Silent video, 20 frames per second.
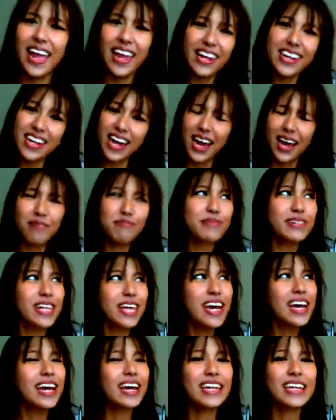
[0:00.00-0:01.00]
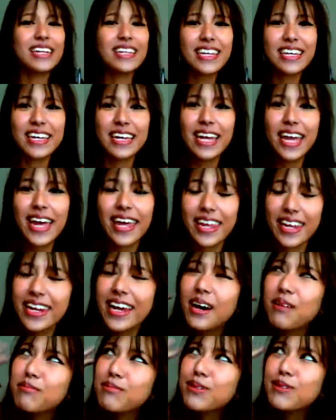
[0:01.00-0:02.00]
And I'm glad. Like
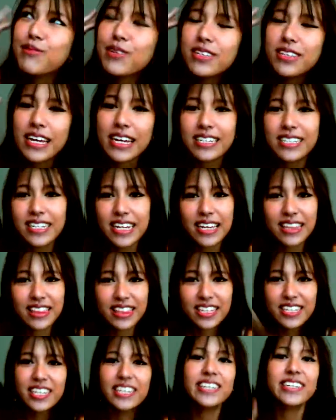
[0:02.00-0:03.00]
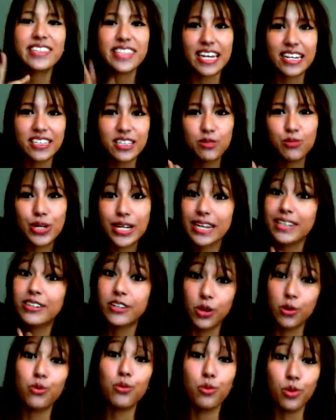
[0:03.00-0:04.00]
it helped me realize that this is exactly what I
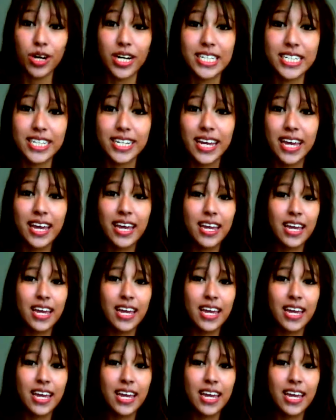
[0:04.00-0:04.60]
don't want.